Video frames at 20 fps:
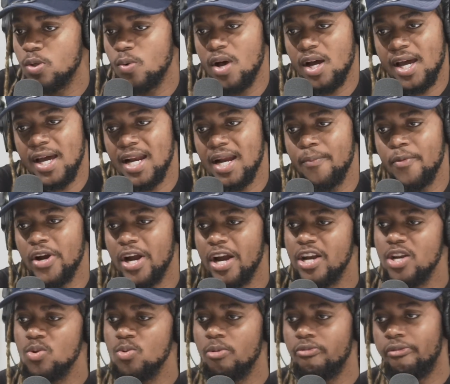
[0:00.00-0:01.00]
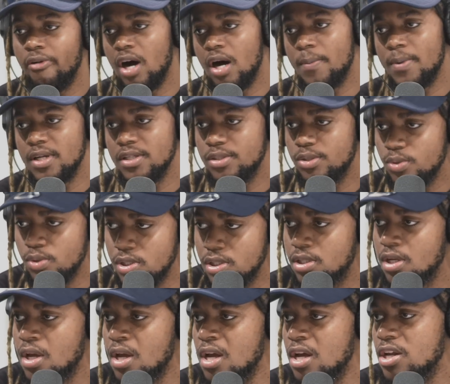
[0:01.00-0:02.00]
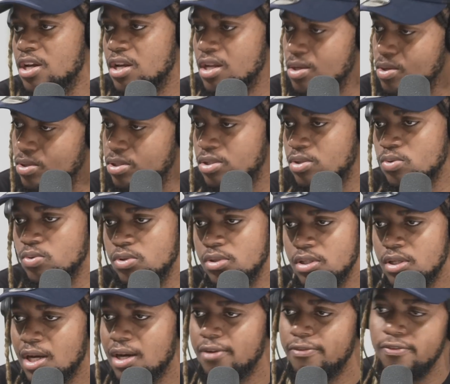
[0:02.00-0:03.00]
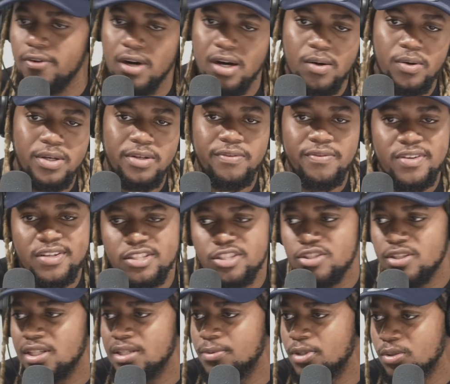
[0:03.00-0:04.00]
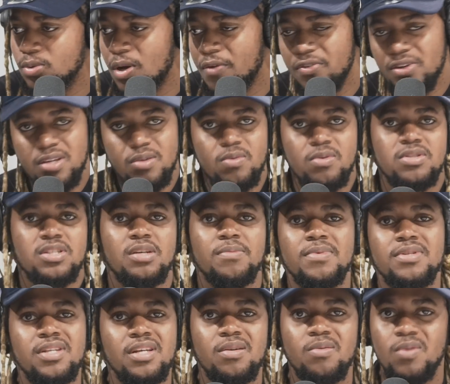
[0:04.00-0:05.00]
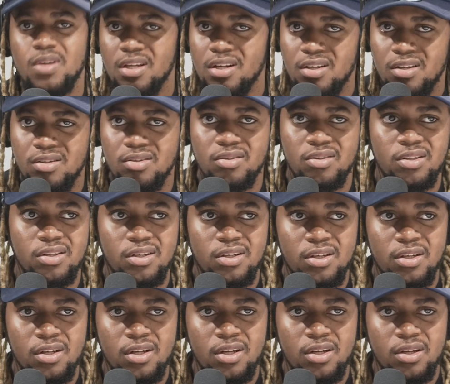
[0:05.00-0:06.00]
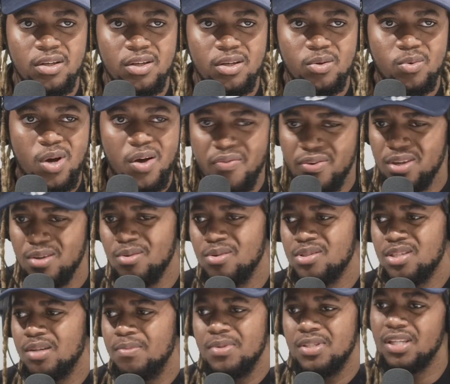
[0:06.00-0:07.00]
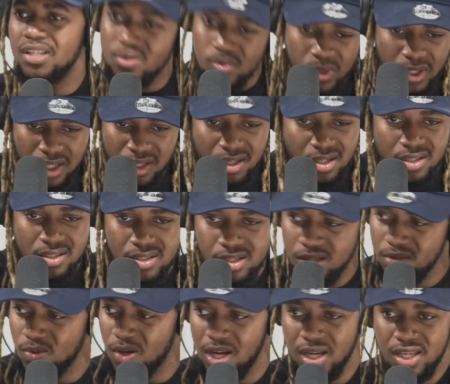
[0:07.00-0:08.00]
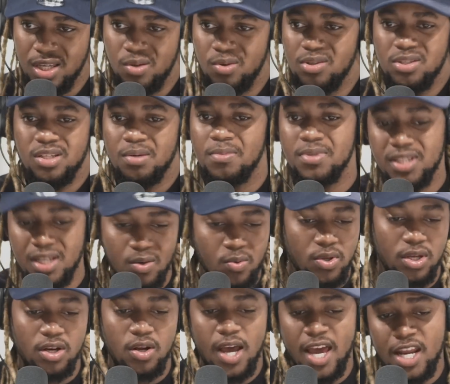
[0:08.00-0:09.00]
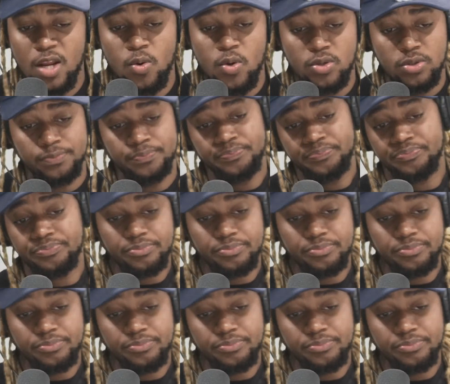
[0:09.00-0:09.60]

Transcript: So I kind of bring a new format to it, new studio forward eventually. But what for you know something said we at Know? I think you know something said we. So well, you know something said we. You know, anyways.